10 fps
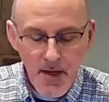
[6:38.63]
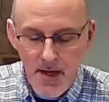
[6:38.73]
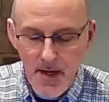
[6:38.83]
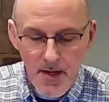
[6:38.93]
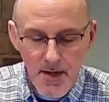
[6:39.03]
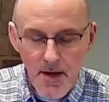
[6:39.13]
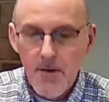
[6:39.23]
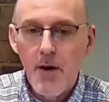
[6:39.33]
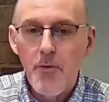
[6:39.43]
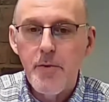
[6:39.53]
And
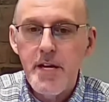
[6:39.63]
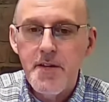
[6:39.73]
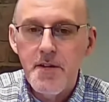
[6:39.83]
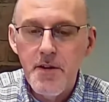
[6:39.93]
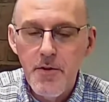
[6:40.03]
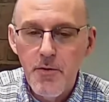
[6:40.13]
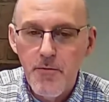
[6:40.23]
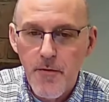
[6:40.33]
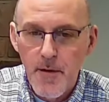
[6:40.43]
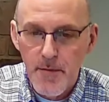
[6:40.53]
I'll read to you
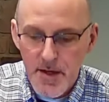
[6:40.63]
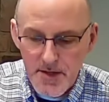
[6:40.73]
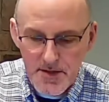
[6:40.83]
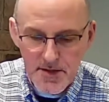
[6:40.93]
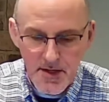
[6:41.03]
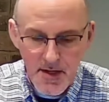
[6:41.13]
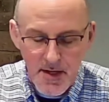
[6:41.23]
from this,